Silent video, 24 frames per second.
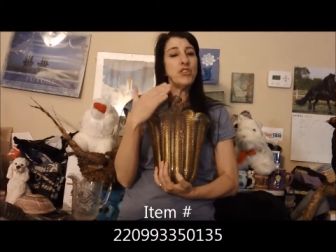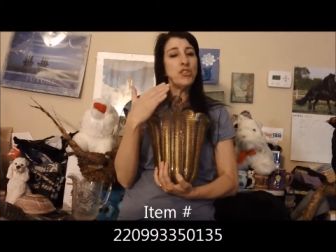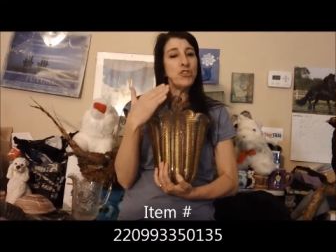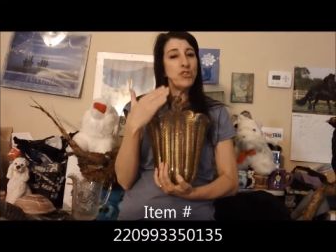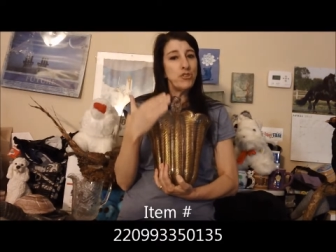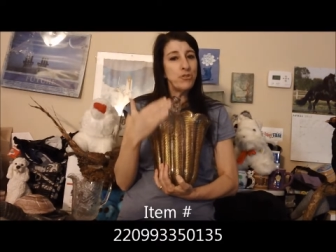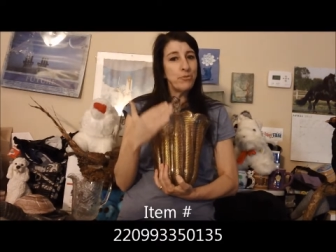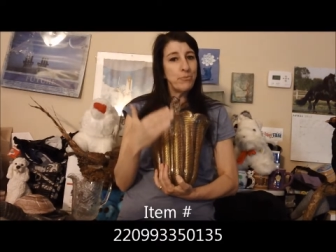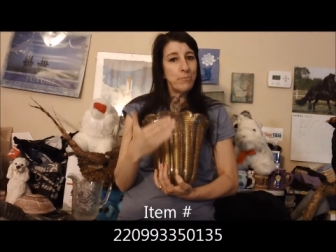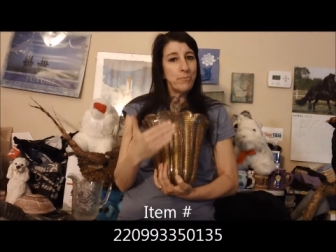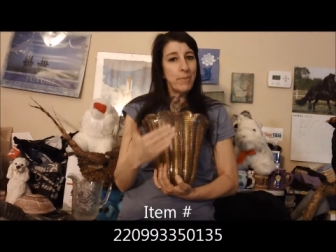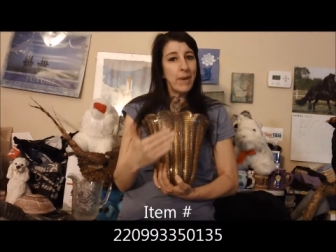
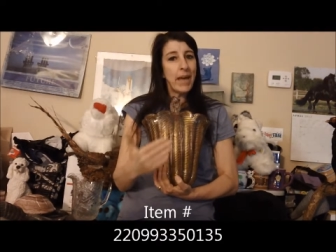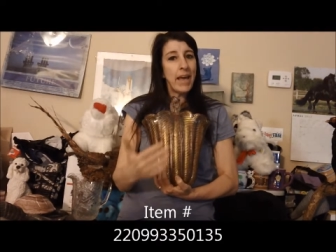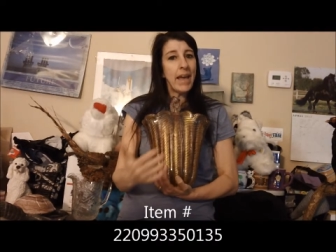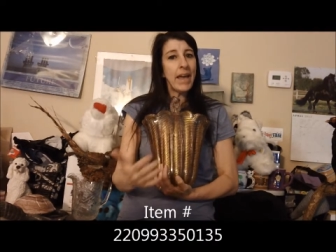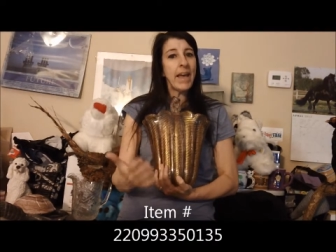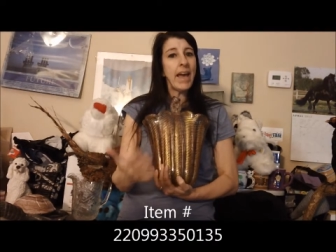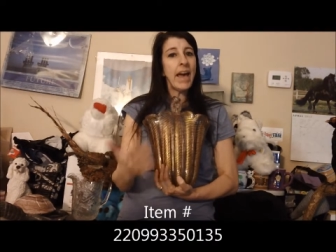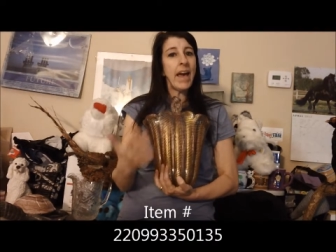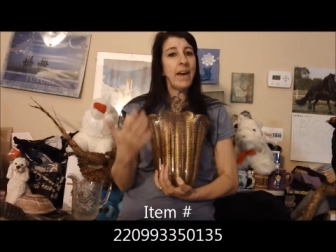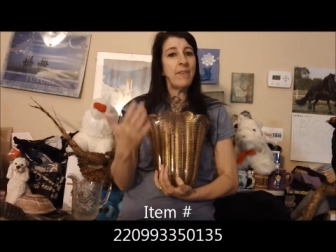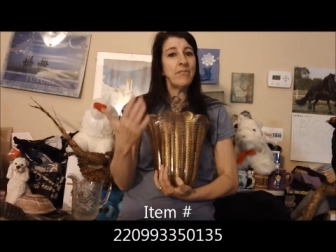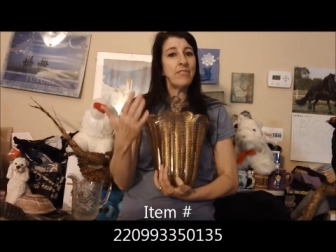You
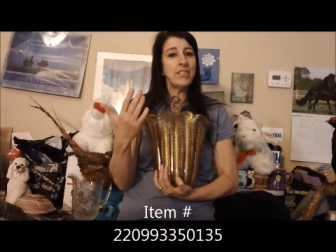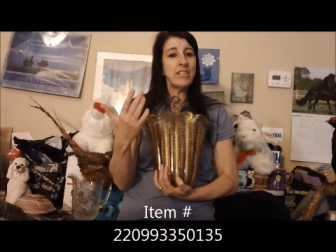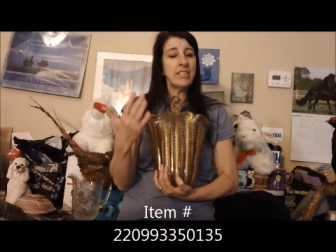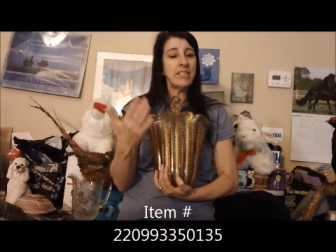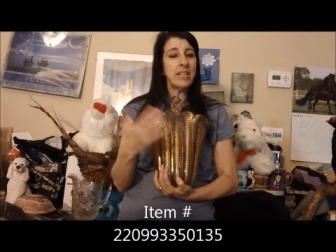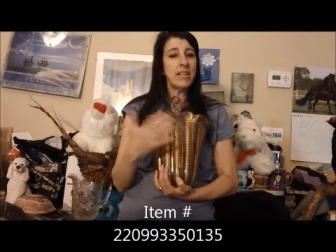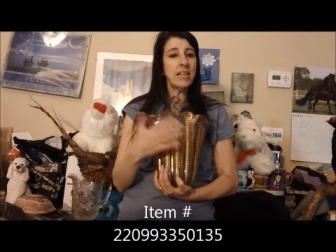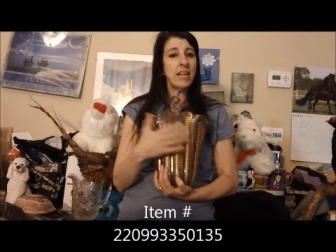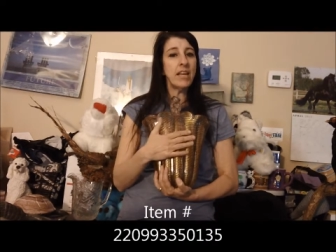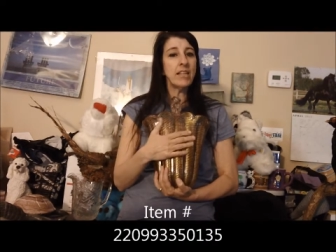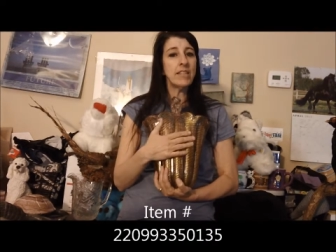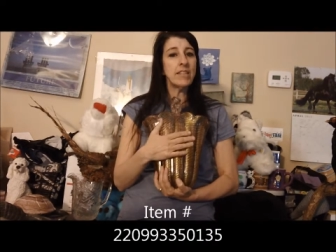may have to
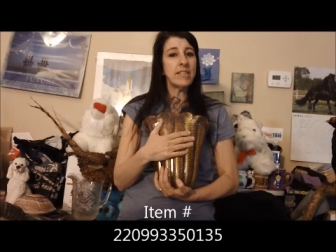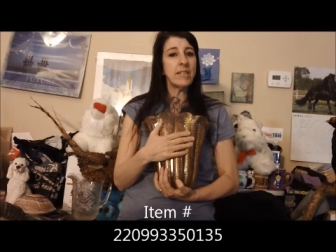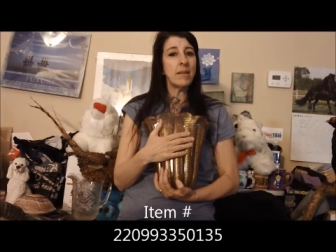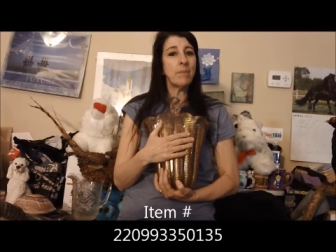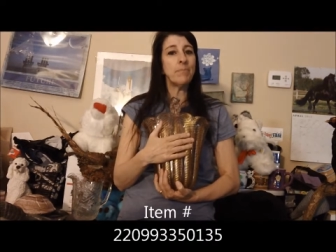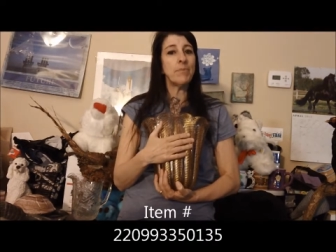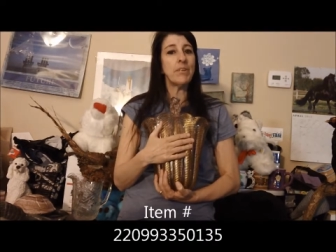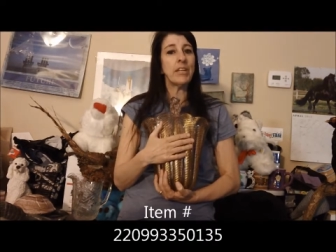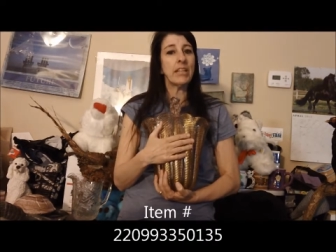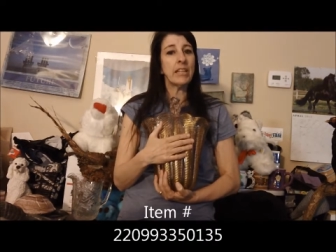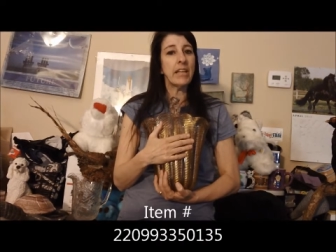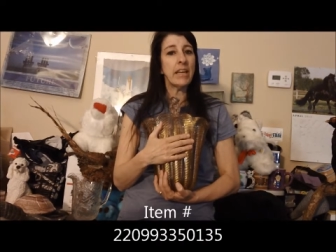sit on
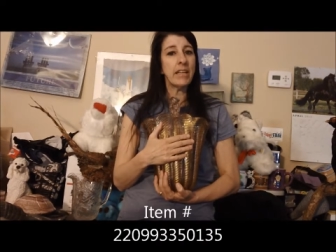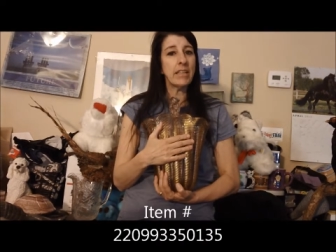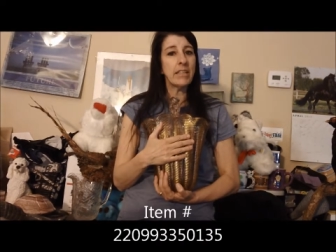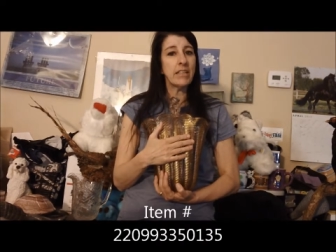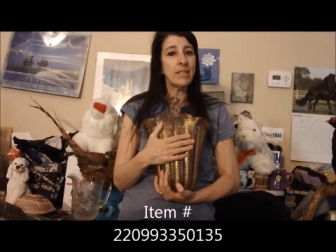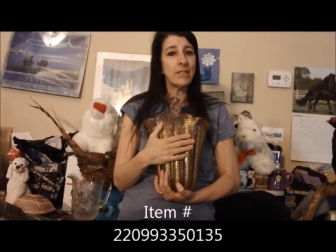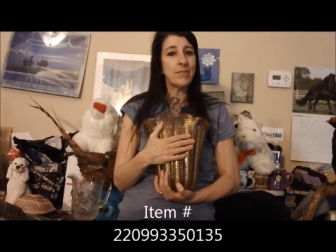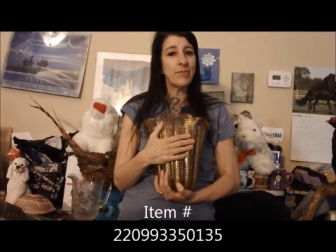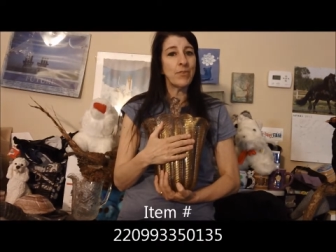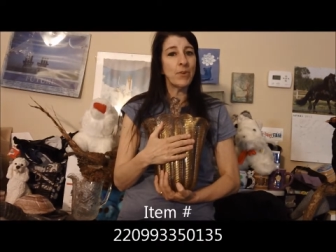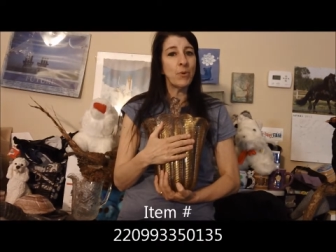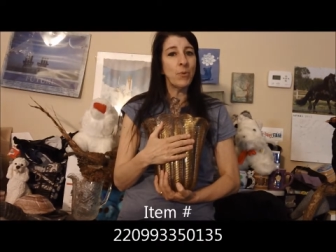something like
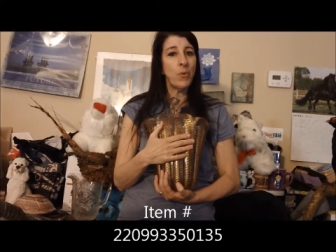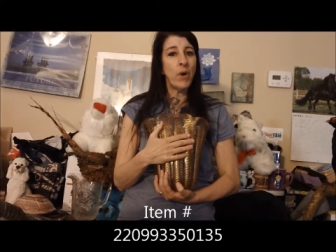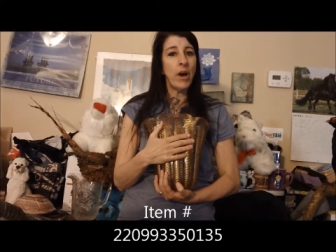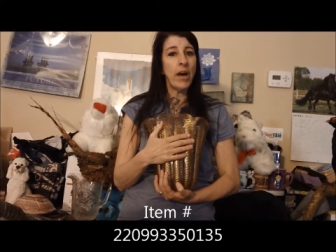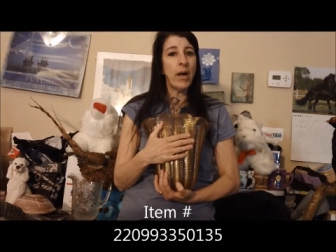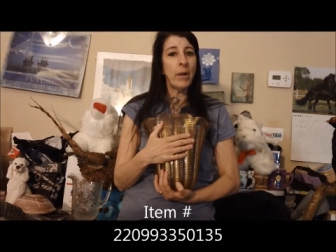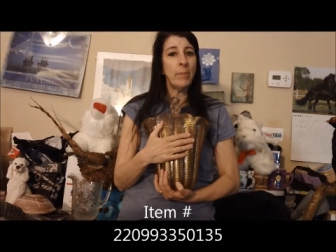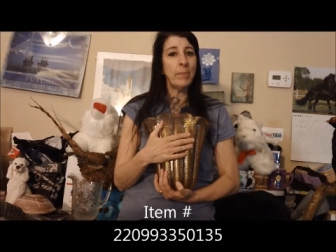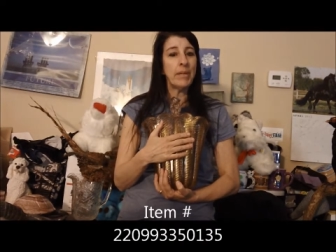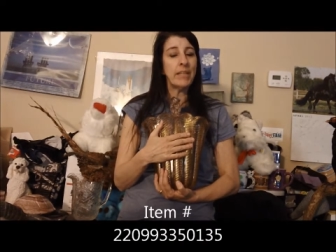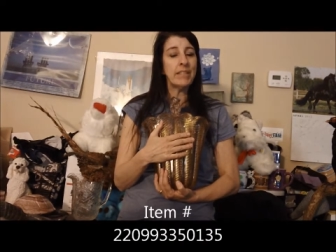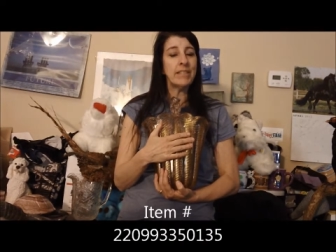this for a
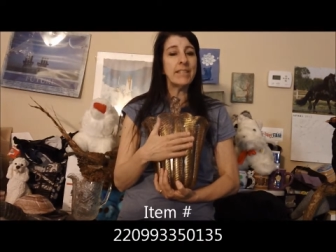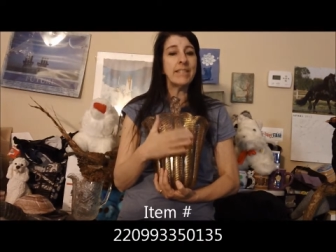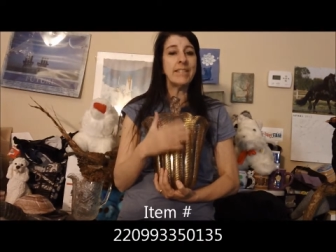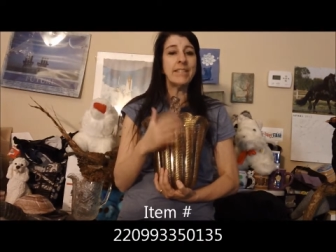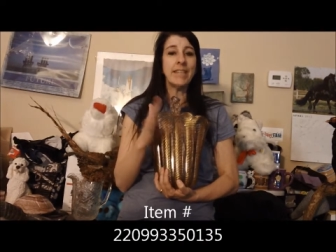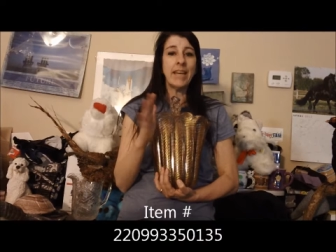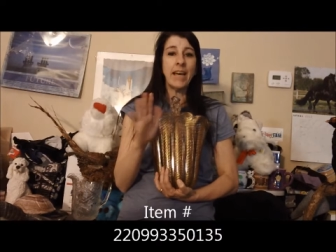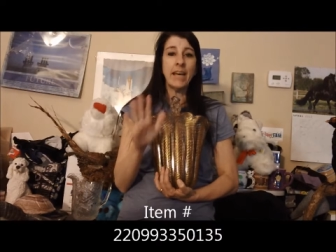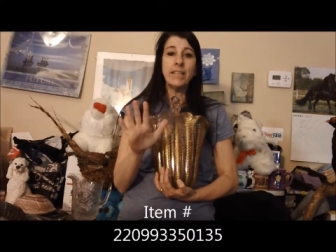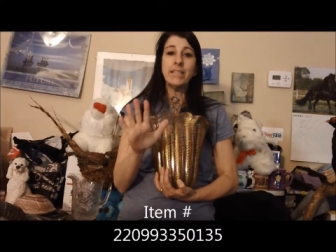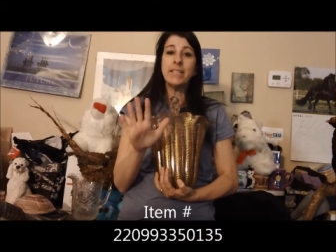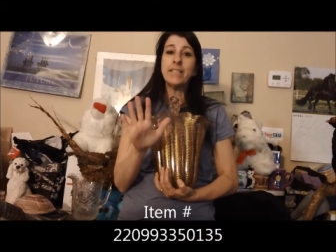while because it
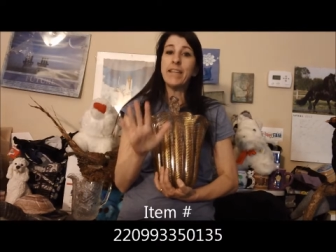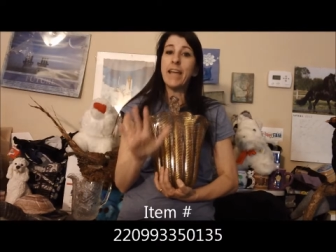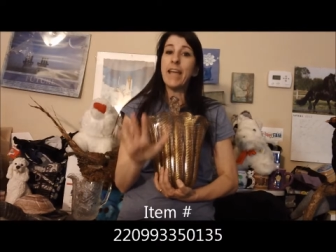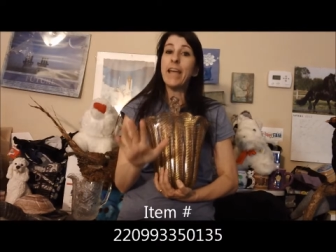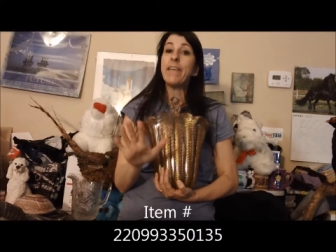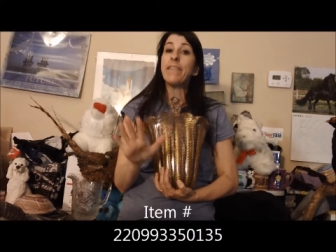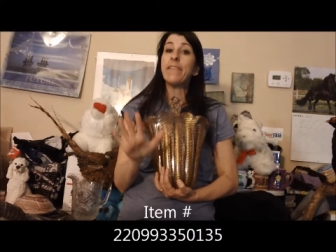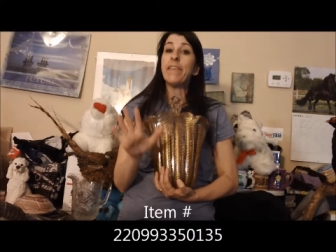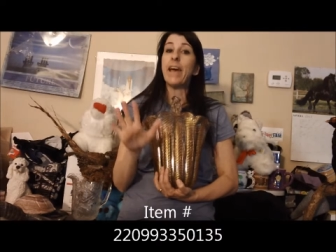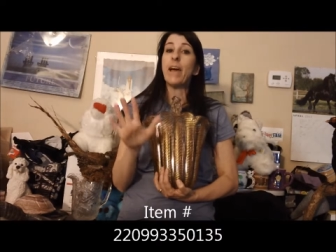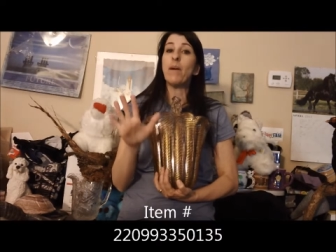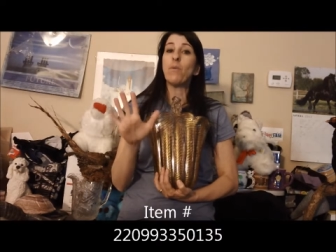does
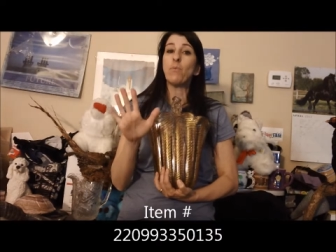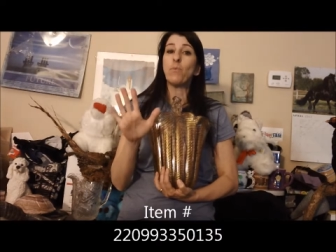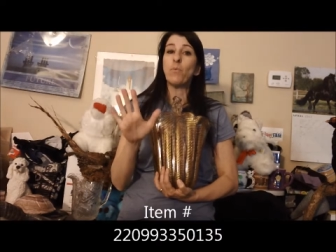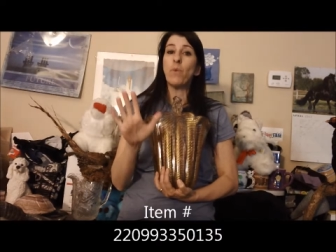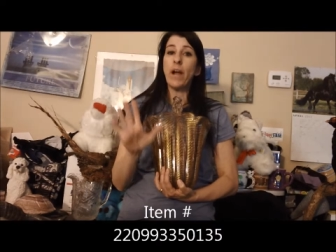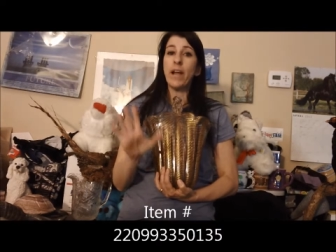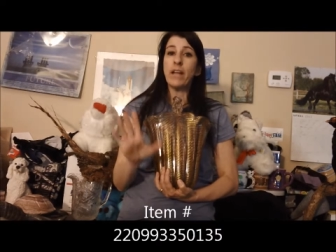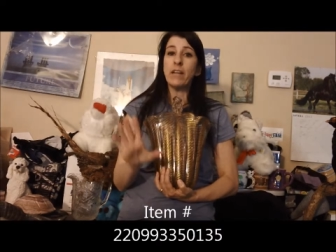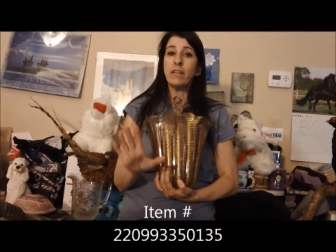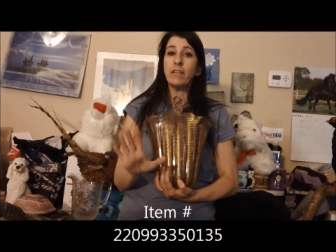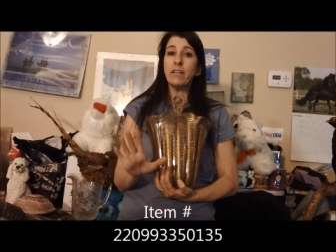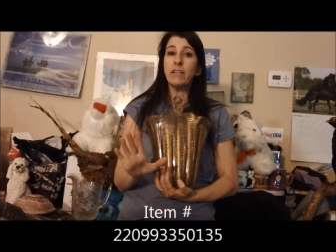take that
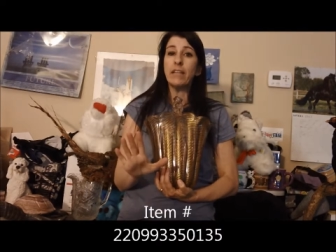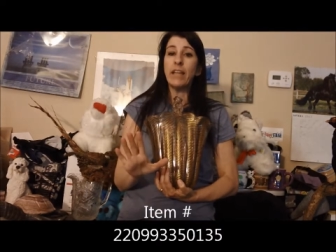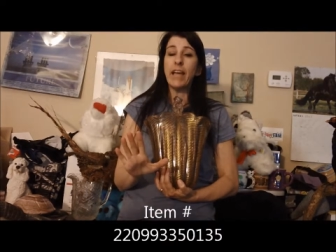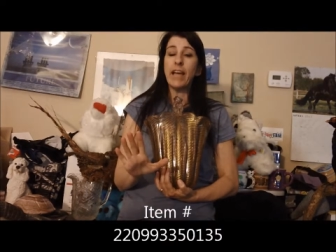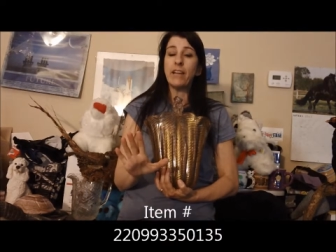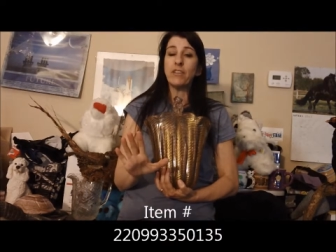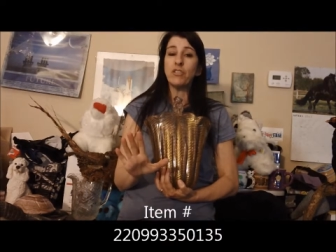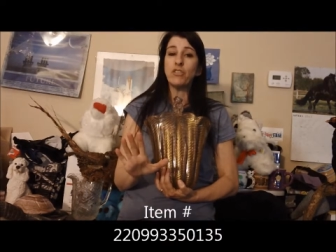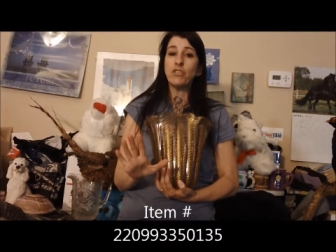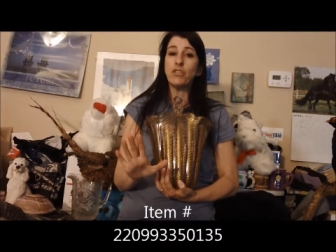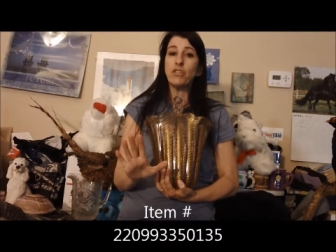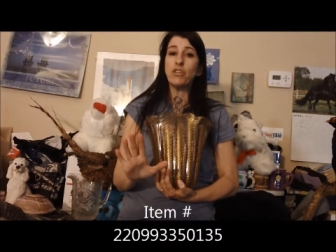right
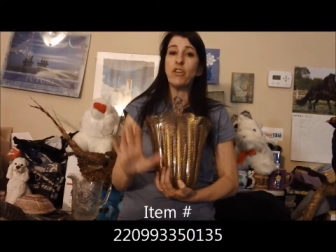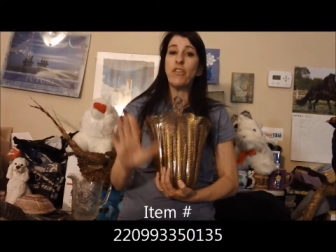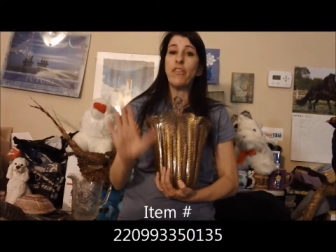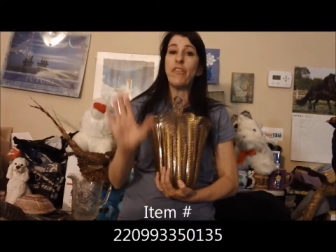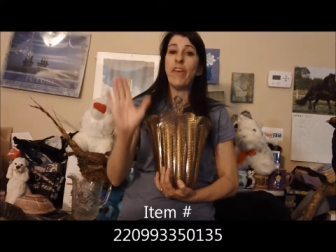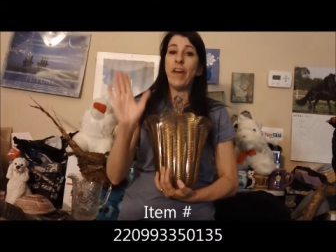collector,